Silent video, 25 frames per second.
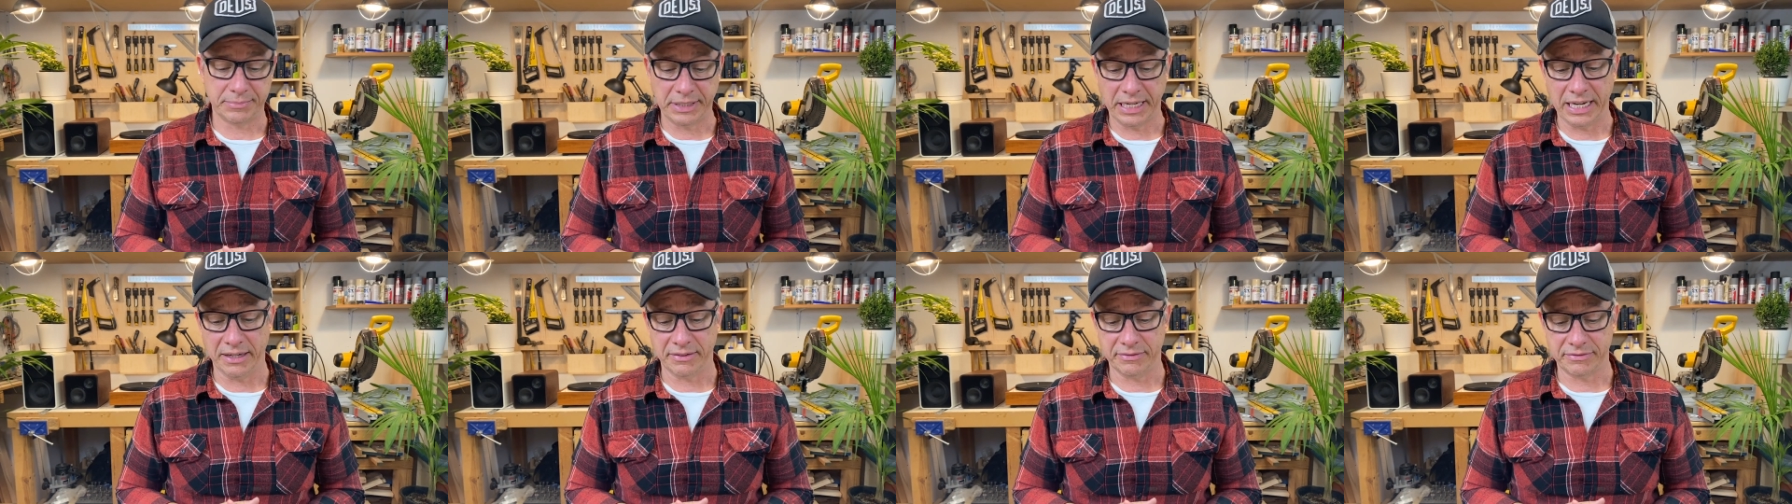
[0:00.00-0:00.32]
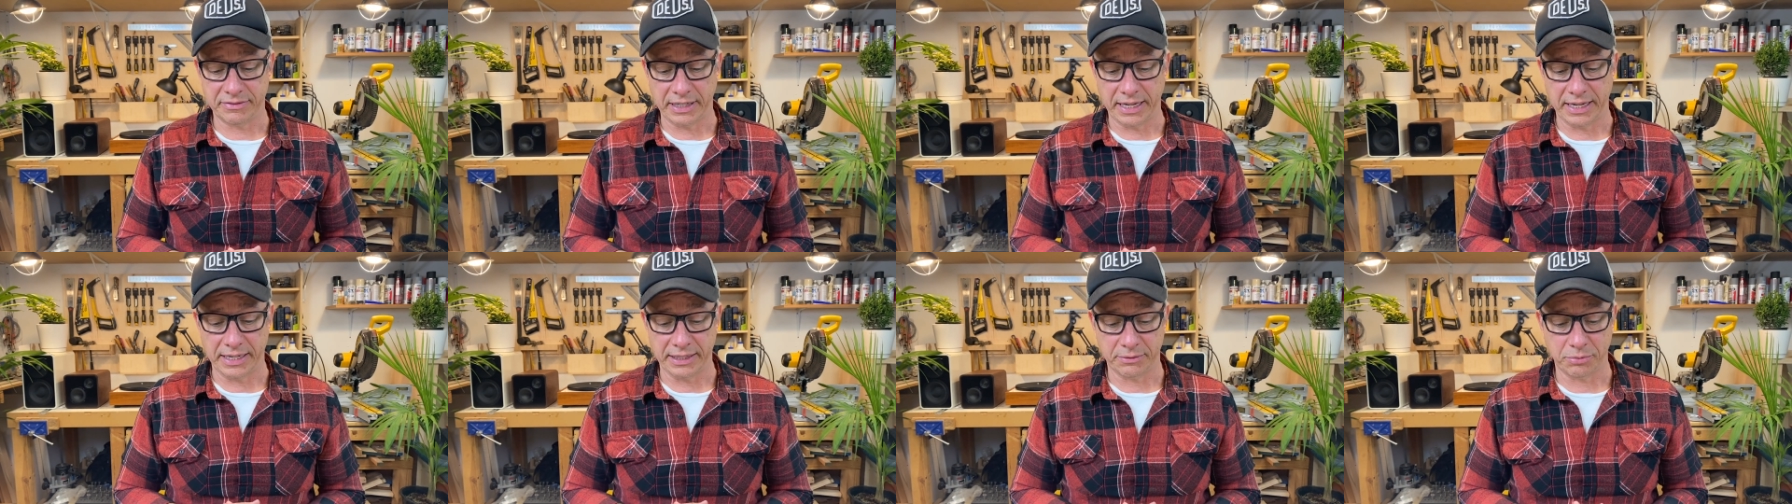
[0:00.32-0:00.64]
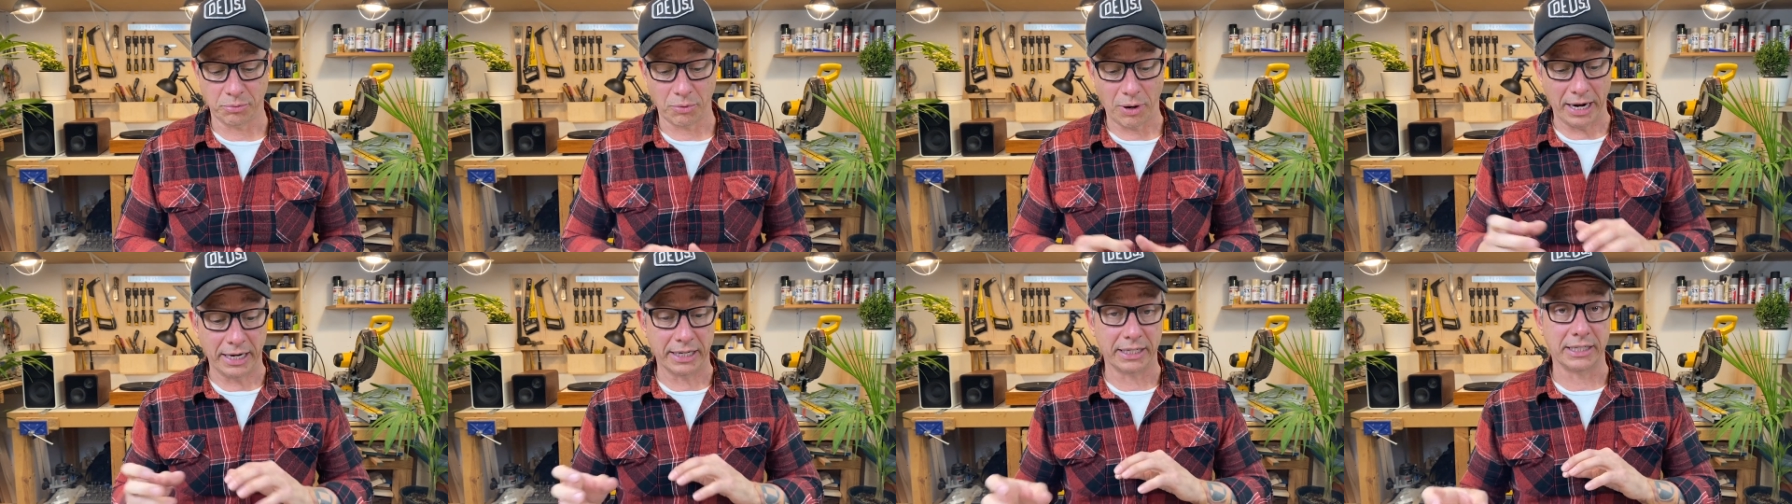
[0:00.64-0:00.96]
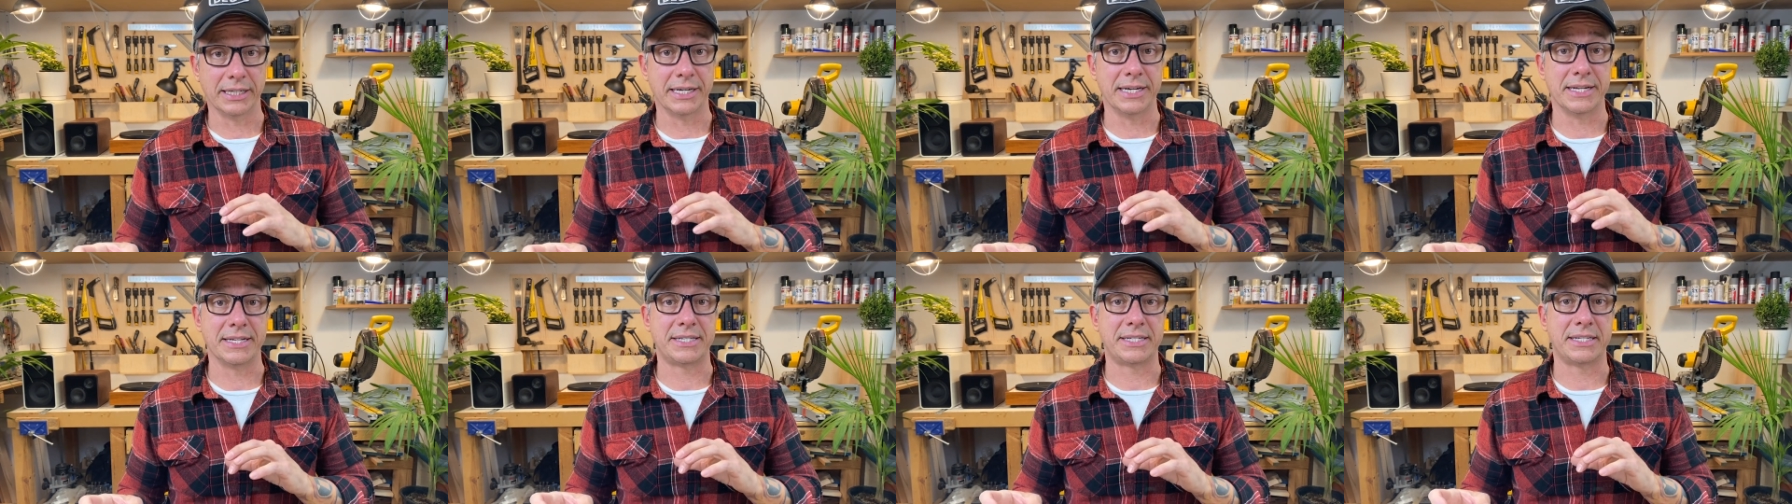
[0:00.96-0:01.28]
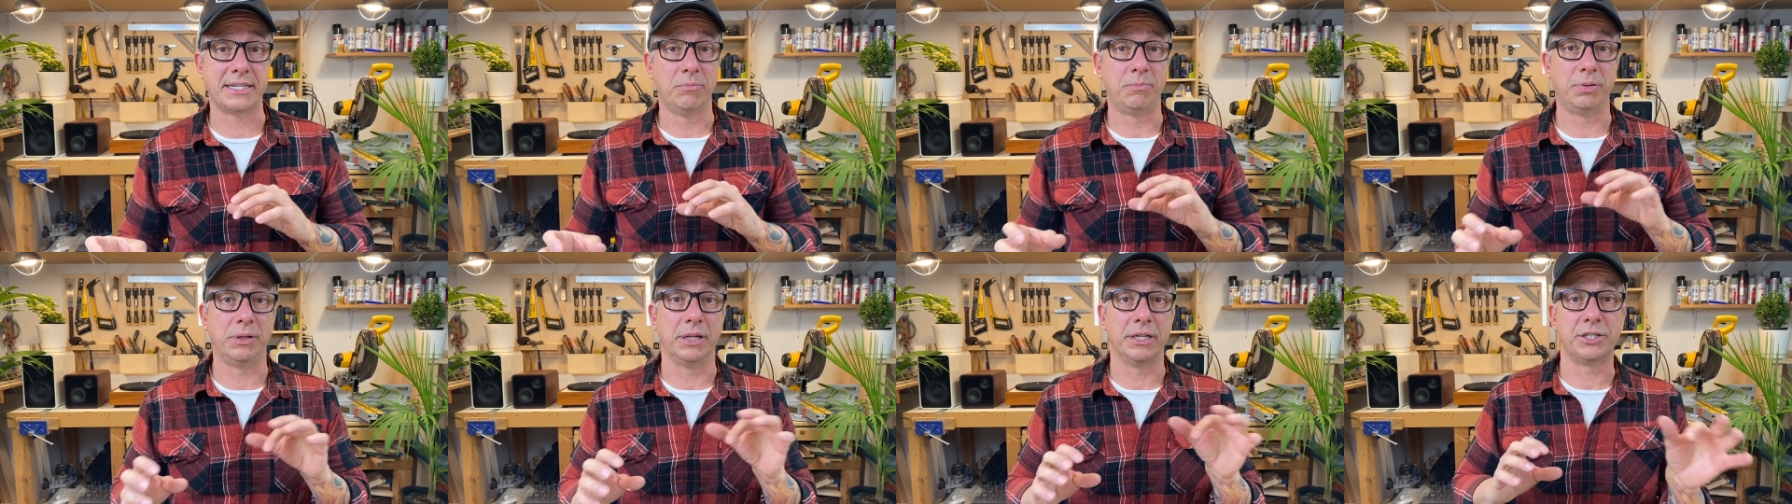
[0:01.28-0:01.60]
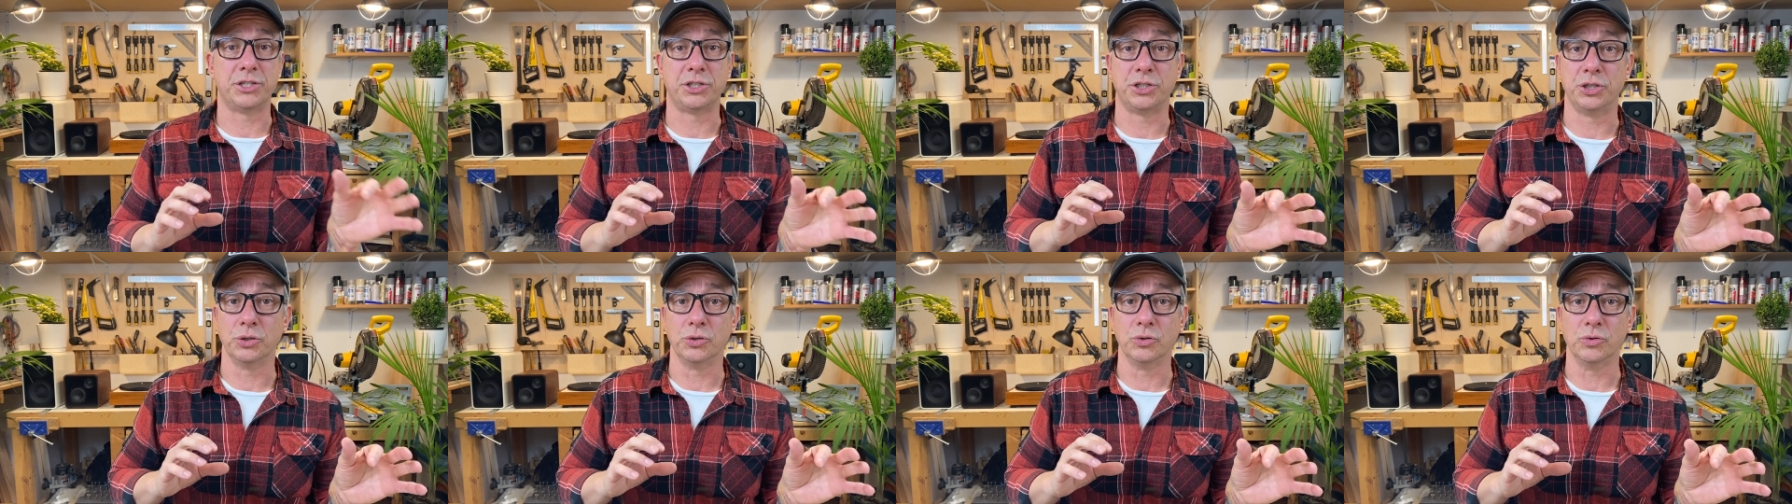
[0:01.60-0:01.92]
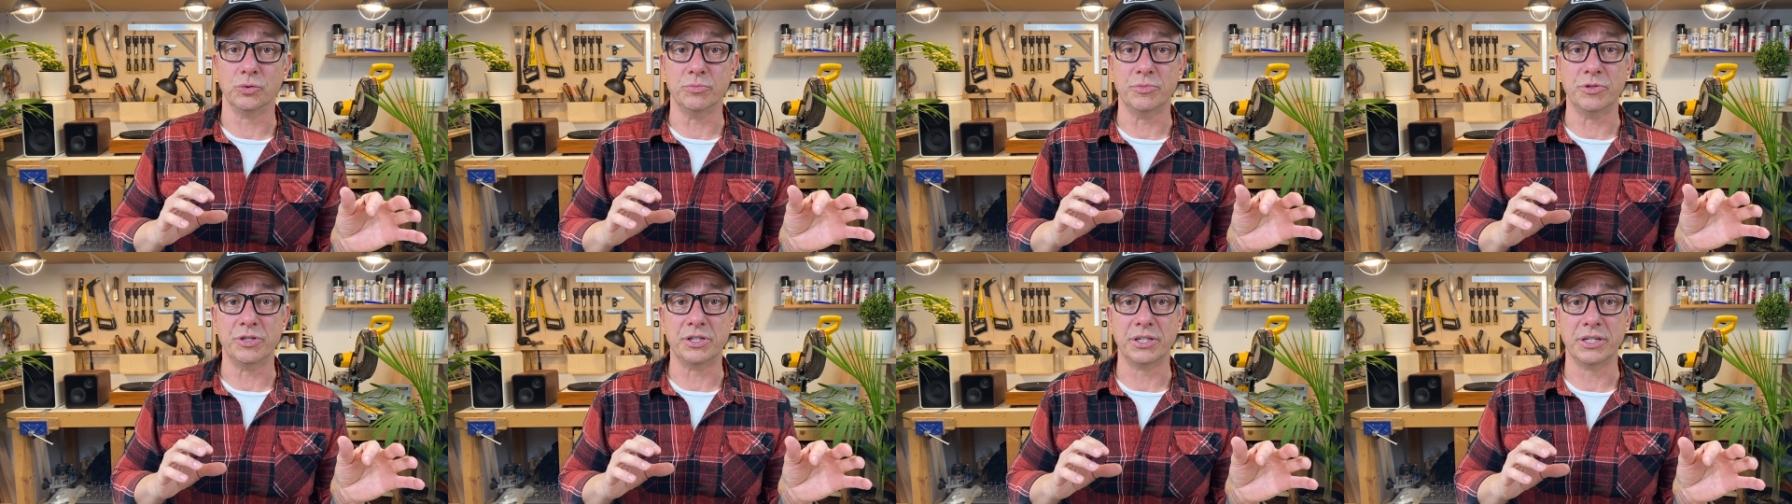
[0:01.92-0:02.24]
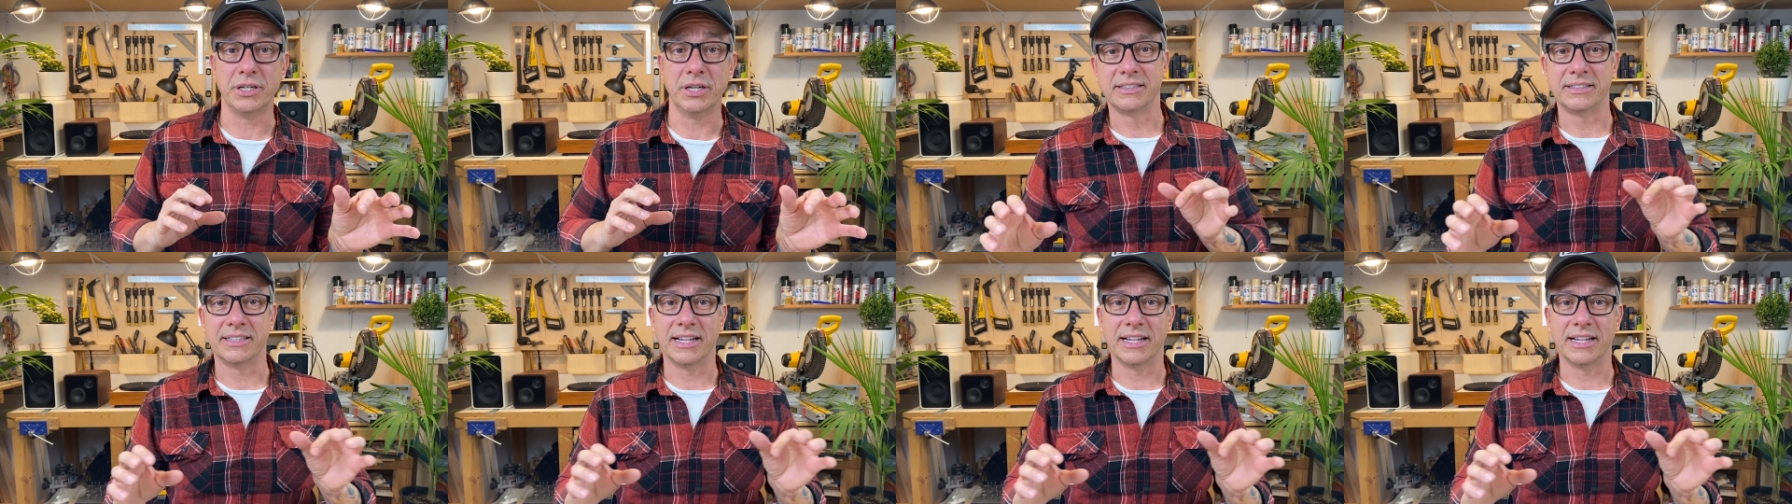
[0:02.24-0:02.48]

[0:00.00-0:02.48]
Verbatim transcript: have like wireless plus tubes.